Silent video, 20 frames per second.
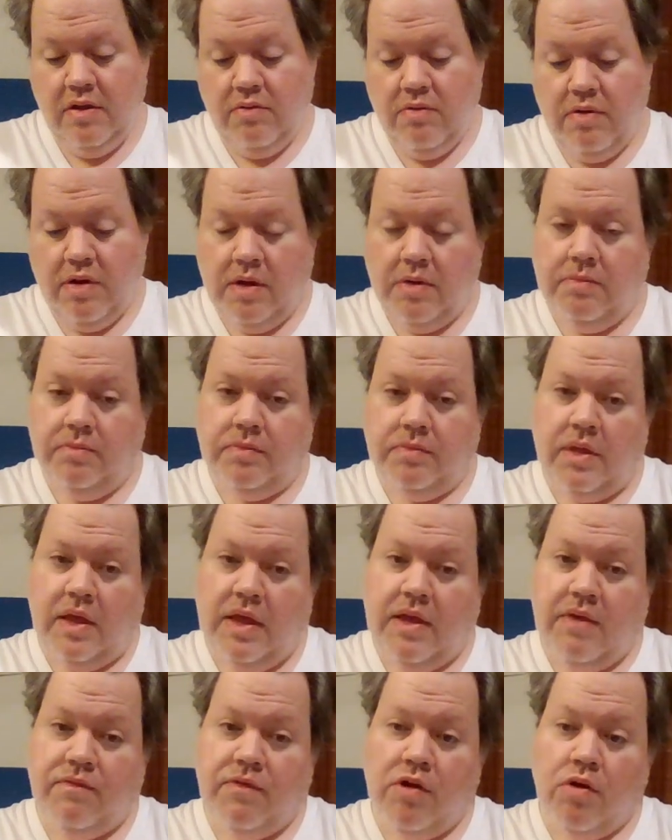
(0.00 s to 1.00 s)
Well,
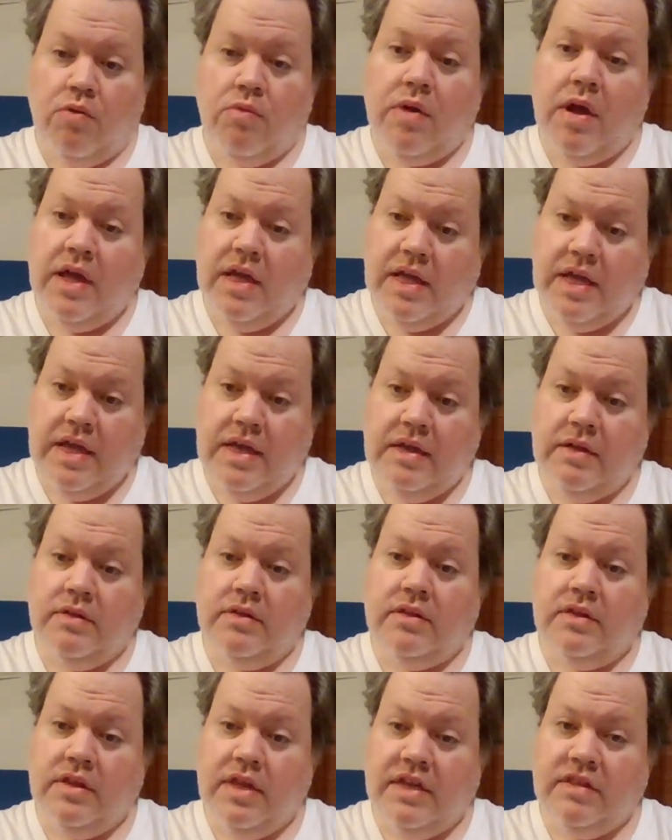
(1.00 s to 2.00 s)
if you're ready,
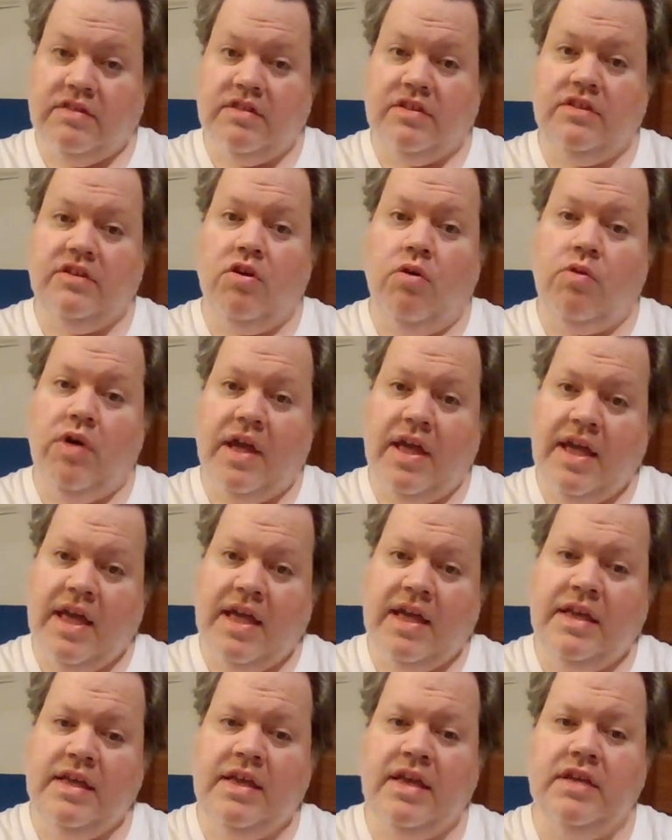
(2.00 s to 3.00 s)
let's go
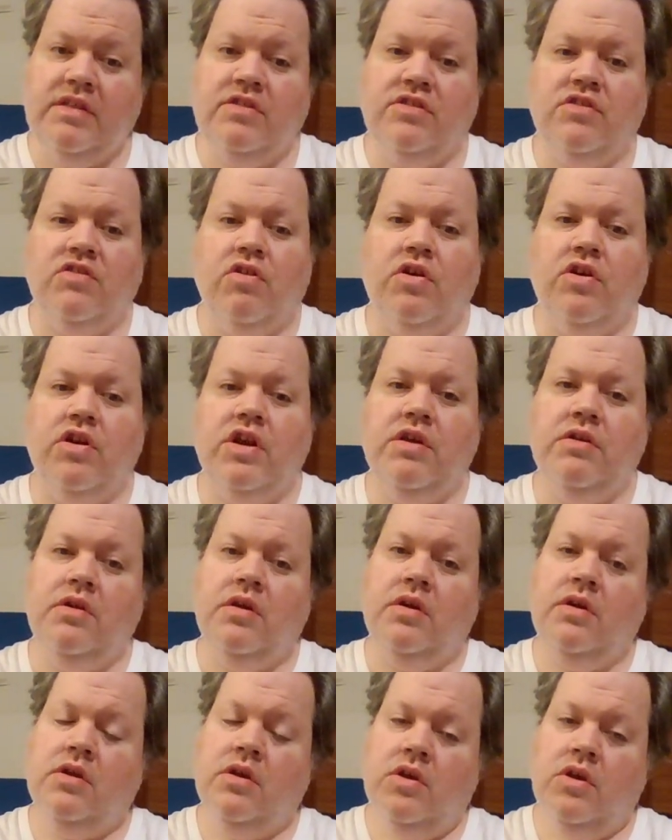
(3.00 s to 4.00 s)
ahead and get started
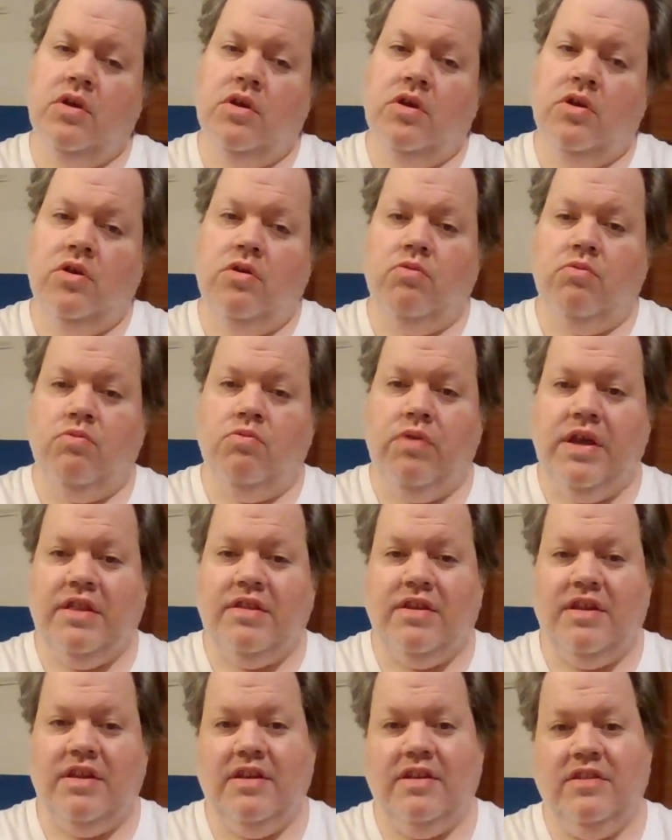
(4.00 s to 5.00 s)

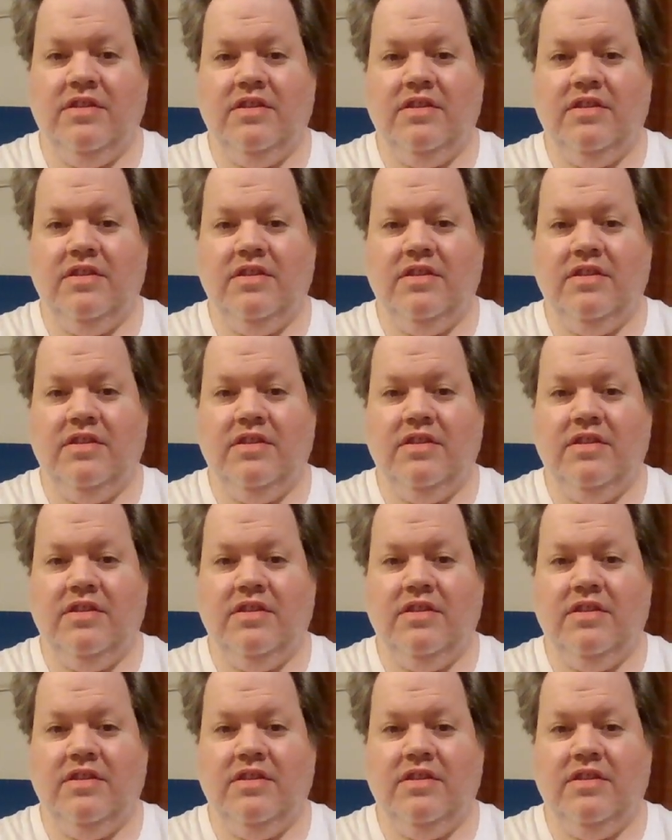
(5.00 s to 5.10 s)
with